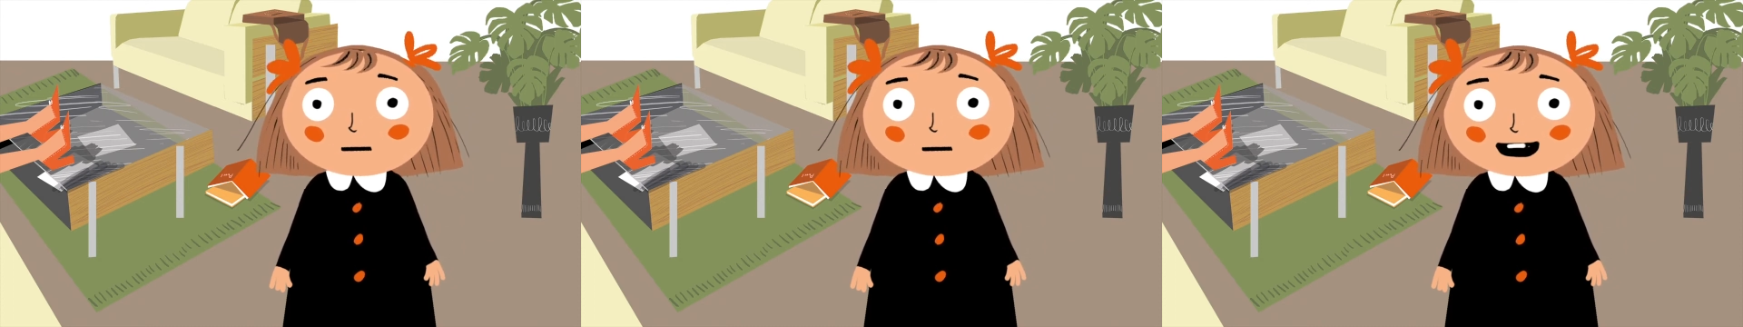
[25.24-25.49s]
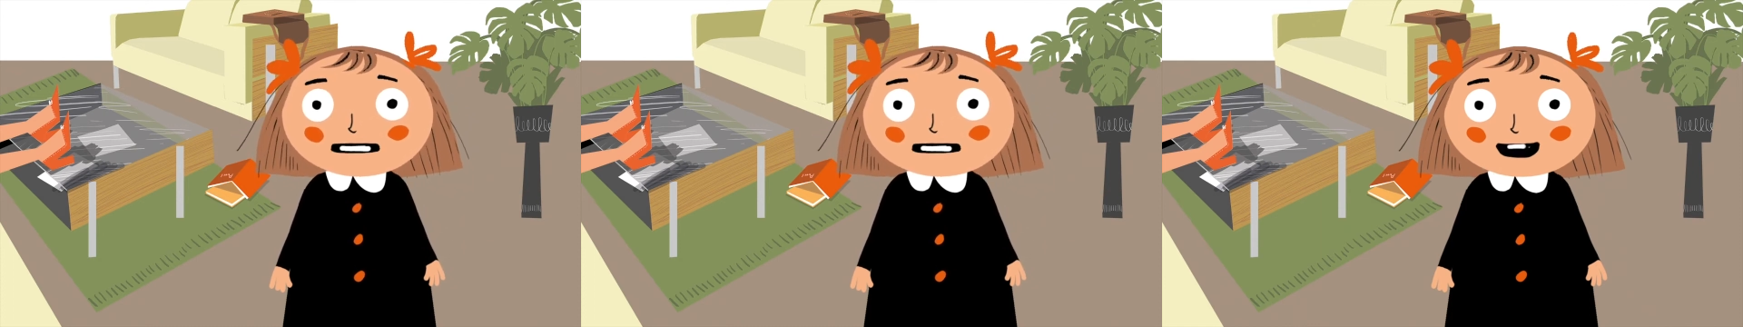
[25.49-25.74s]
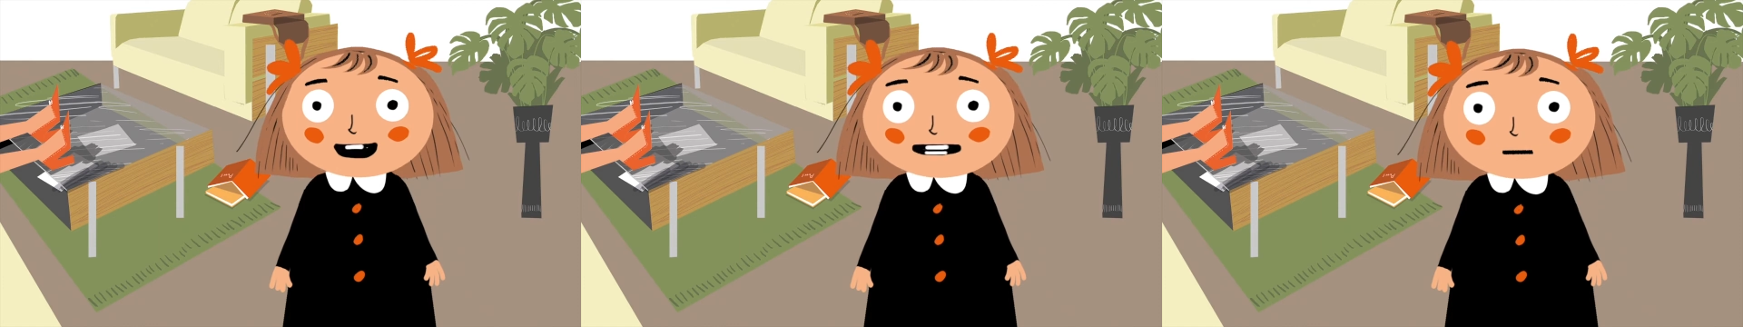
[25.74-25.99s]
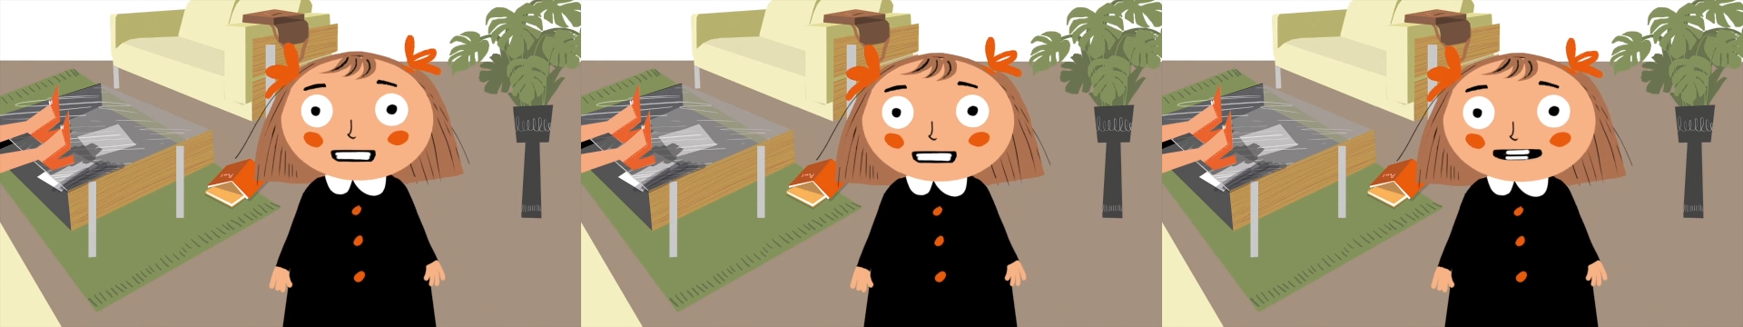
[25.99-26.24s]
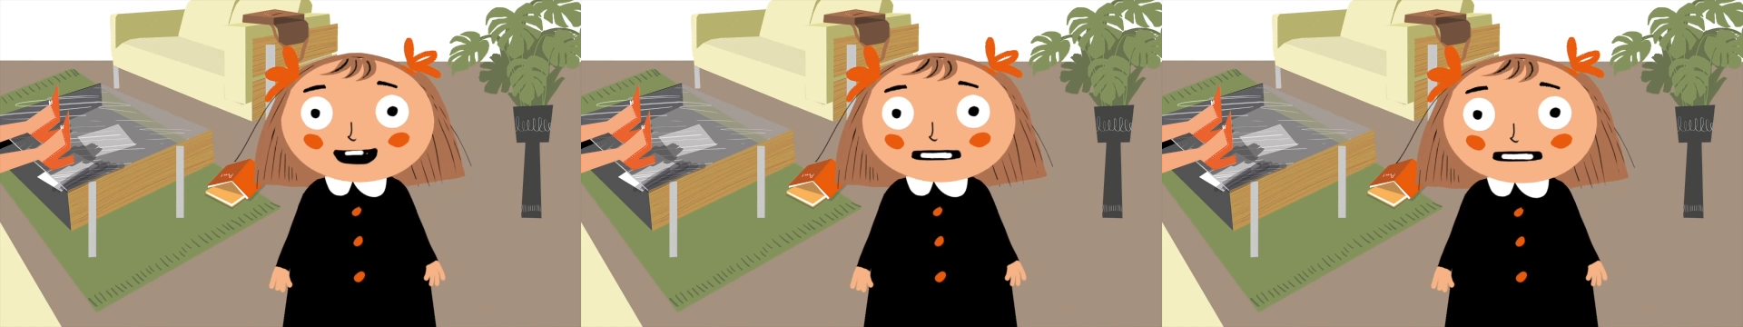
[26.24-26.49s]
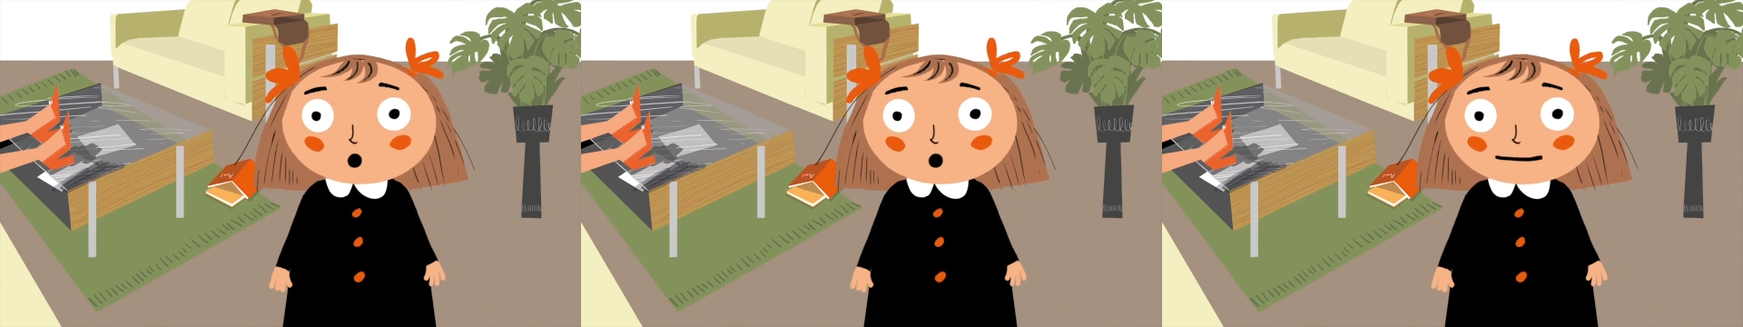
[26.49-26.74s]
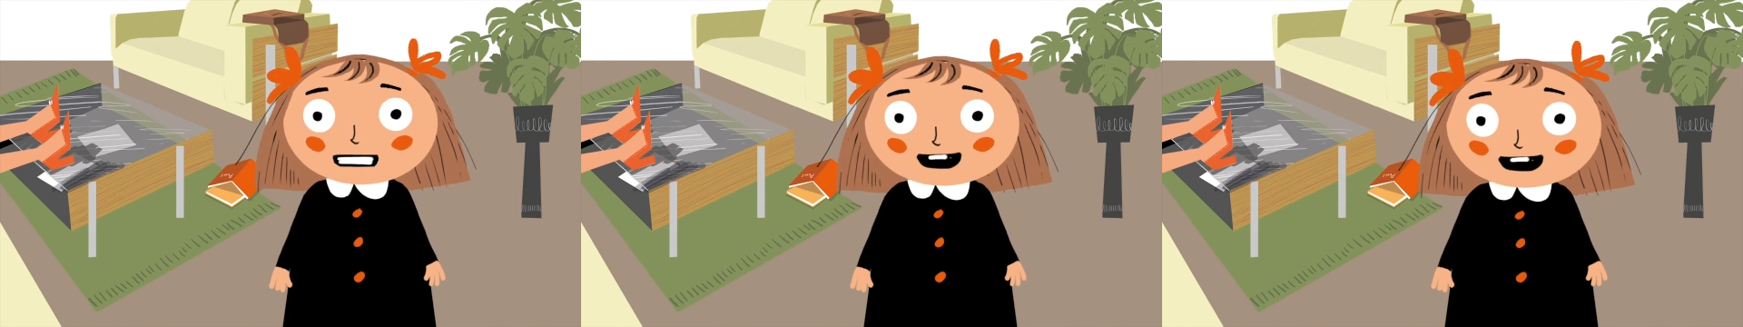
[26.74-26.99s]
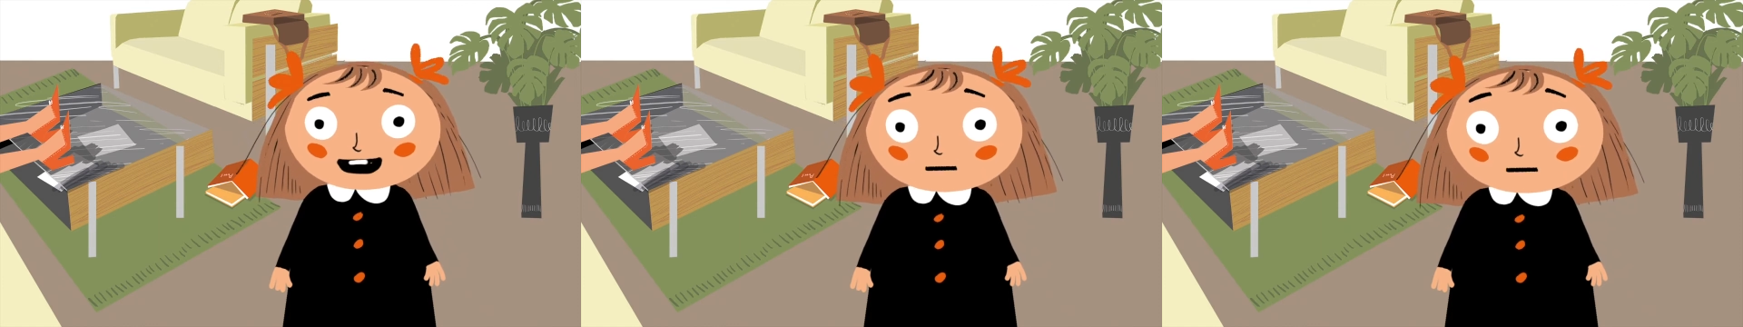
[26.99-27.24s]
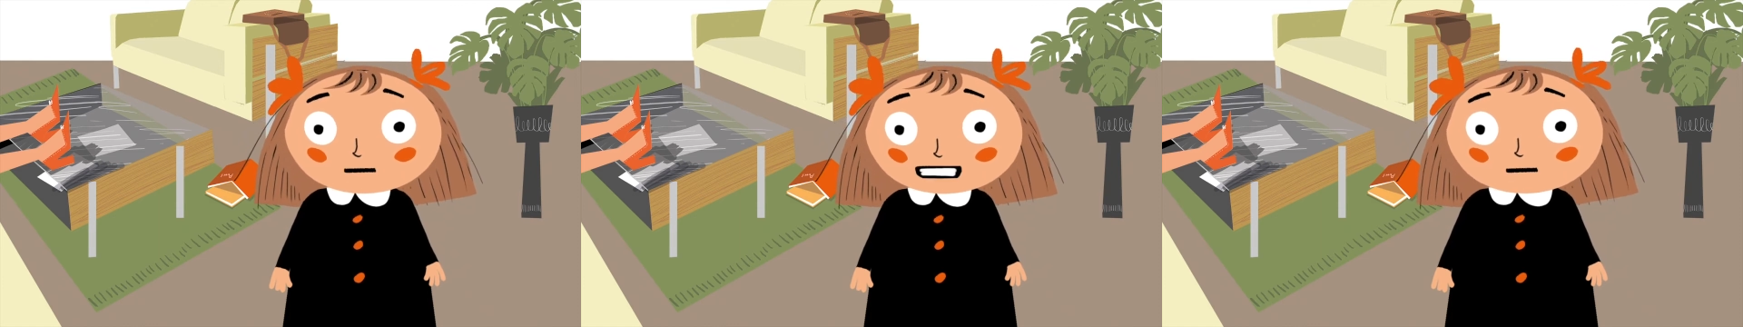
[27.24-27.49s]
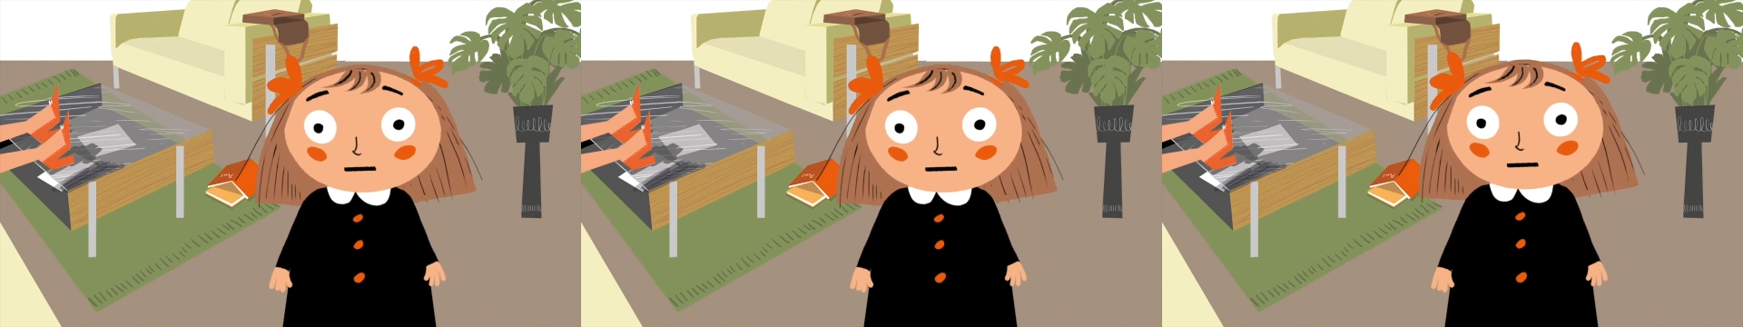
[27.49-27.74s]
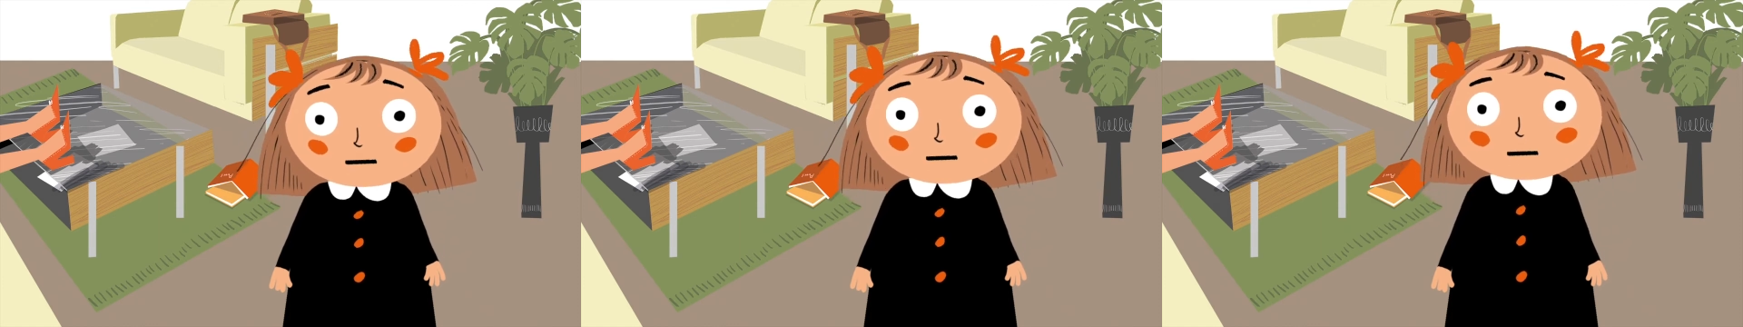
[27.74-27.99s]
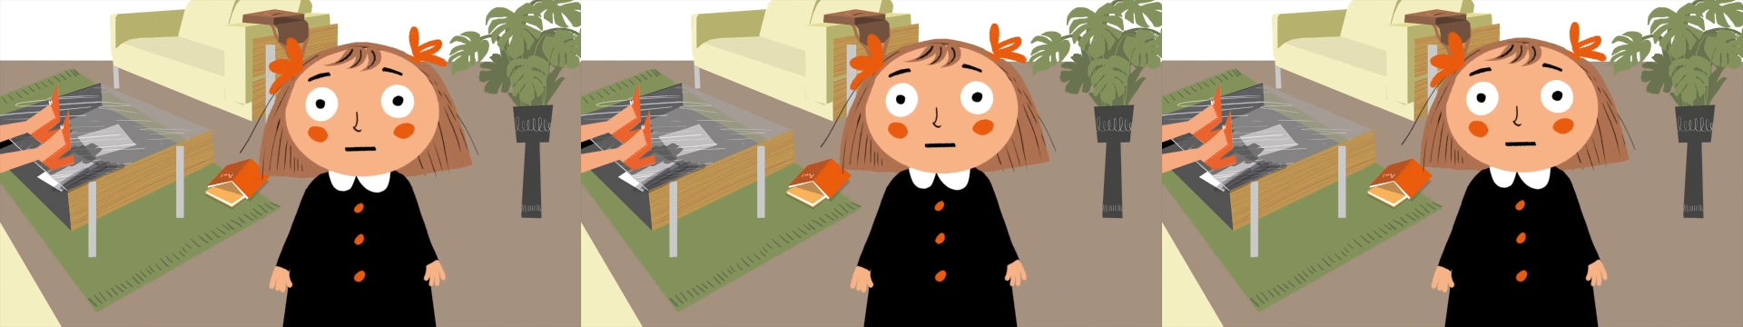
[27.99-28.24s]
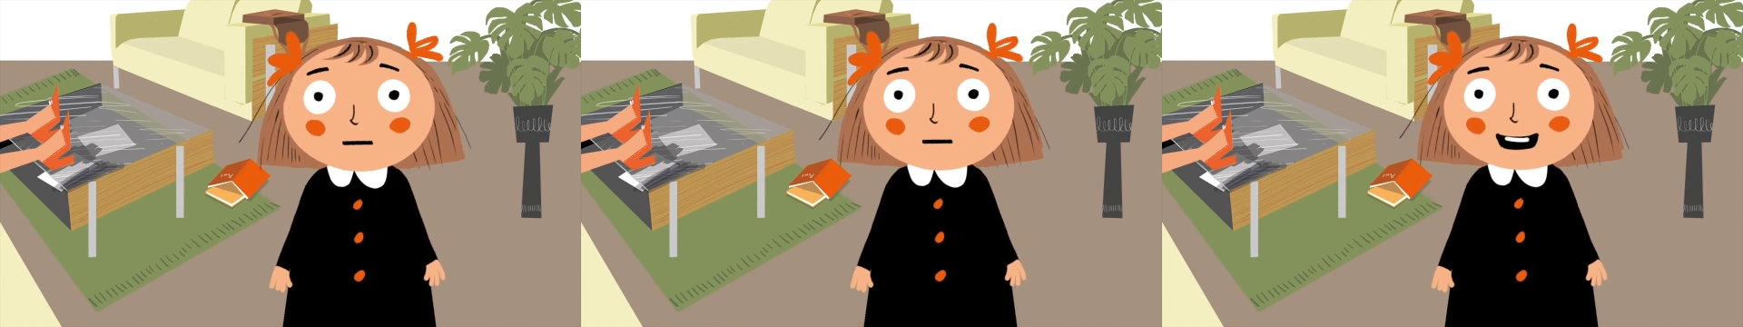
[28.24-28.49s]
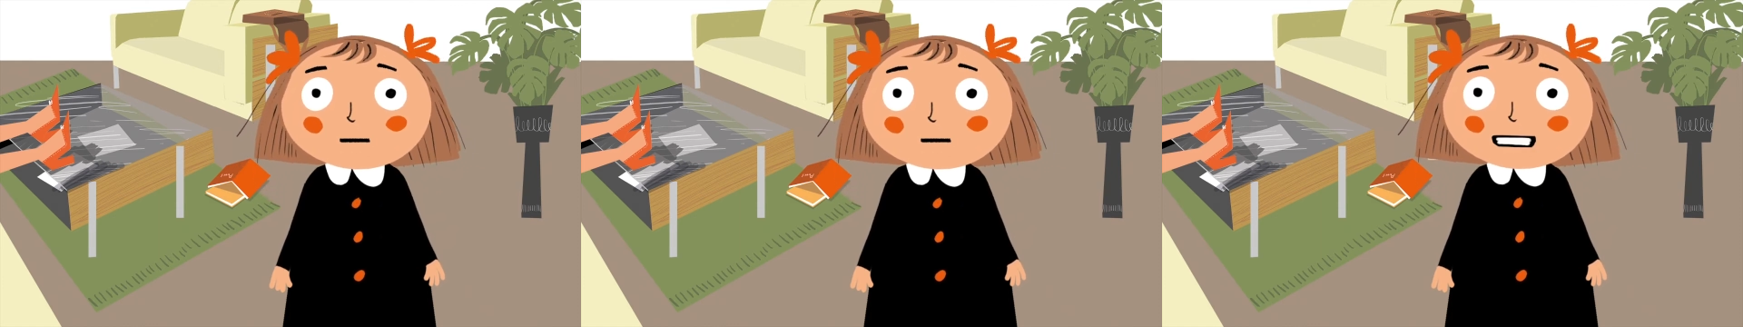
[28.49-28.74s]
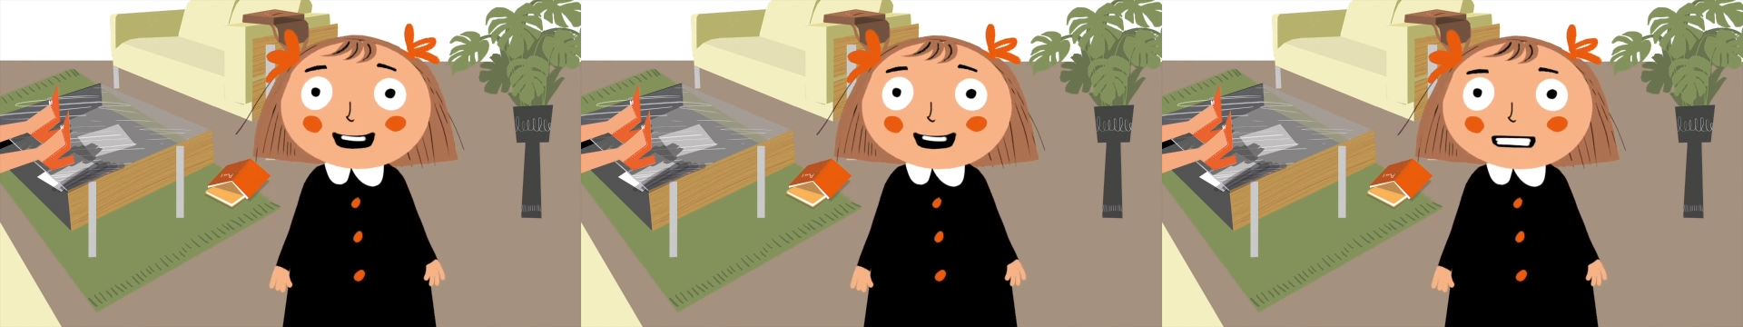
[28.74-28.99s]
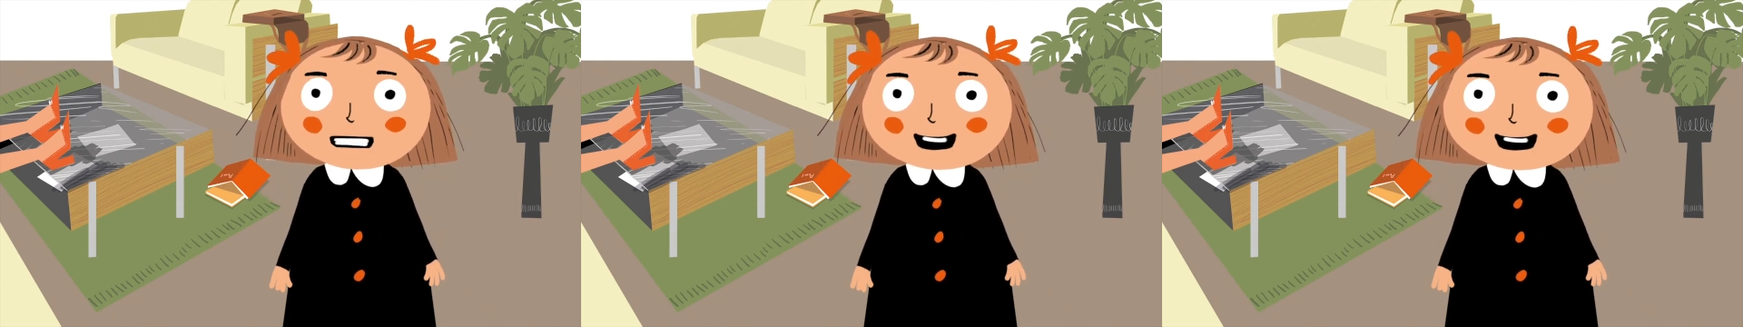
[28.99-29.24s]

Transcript: (no speaker visible)